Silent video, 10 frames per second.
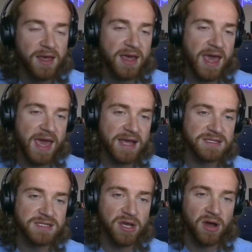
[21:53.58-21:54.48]
And
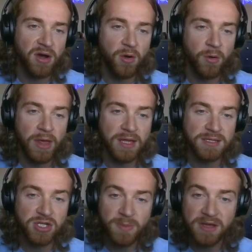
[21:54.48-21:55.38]
so it
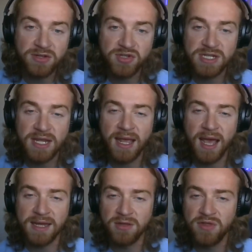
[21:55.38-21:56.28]
should be interesting.
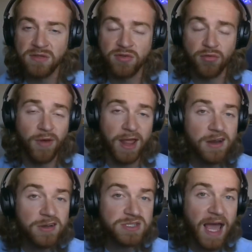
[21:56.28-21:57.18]
I do think the
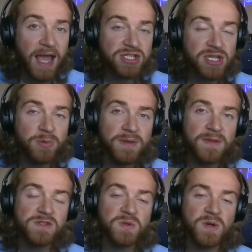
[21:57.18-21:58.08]
Raiders actually win
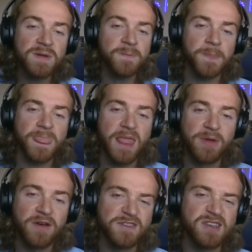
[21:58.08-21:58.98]
this one, coming
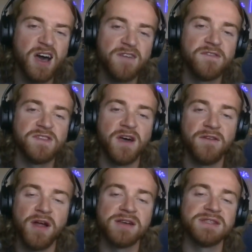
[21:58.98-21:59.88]
off a tough loss